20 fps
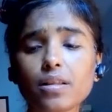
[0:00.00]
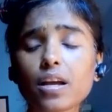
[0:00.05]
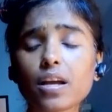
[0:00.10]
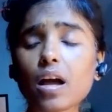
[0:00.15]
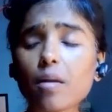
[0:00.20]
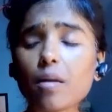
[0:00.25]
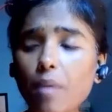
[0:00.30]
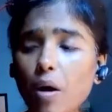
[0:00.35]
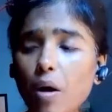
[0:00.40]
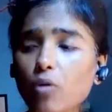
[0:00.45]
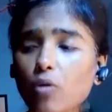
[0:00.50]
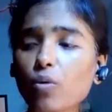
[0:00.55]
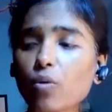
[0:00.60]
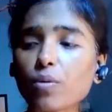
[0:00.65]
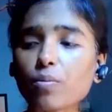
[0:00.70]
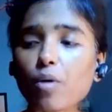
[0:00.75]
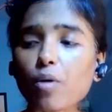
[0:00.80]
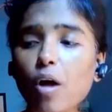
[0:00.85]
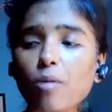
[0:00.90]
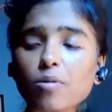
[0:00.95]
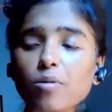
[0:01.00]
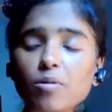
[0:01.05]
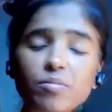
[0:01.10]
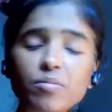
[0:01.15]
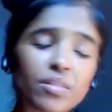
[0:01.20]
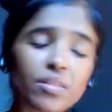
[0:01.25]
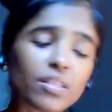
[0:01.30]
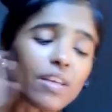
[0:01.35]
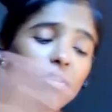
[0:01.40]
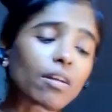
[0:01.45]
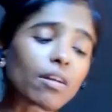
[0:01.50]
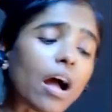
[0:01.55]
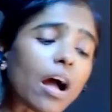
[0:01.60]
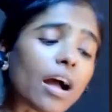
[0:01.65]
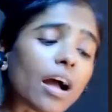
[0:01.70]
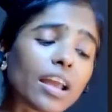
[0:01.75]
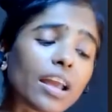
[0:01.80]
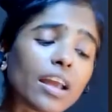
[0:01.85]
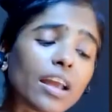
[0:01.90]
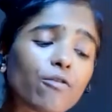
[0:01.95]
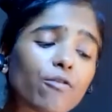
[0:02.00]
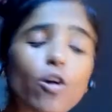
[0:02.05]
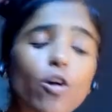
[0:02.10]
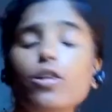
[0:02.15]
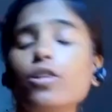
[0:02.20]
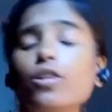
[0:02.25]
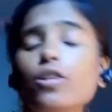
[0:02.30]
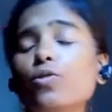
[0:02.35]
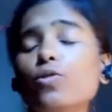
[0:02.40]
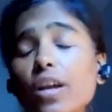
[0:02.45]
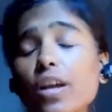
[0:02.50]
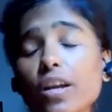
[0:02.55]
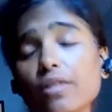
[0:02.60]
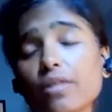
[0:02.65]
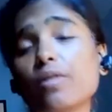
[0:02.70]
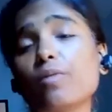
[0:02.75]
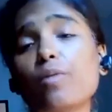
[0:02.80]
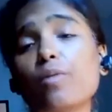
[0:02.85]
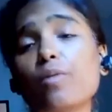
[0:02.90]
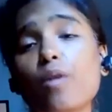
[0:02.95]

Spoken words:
They come out one problem, they again fall into the